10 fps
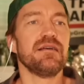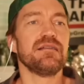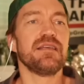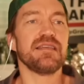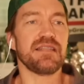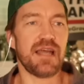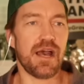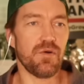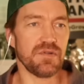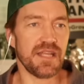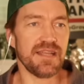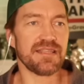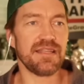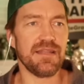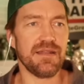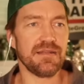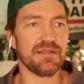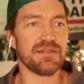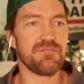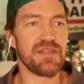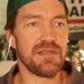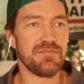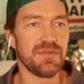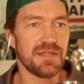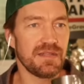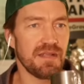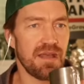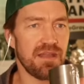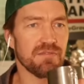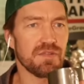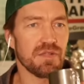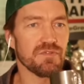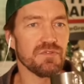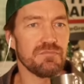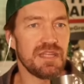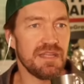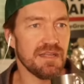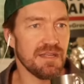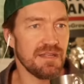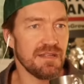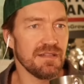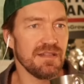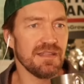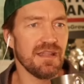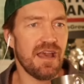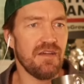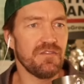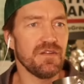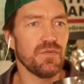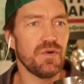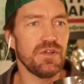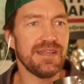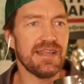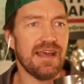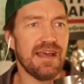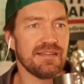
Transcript: take us out, take us into some memes and some social media. Let's laugh here. What do you got?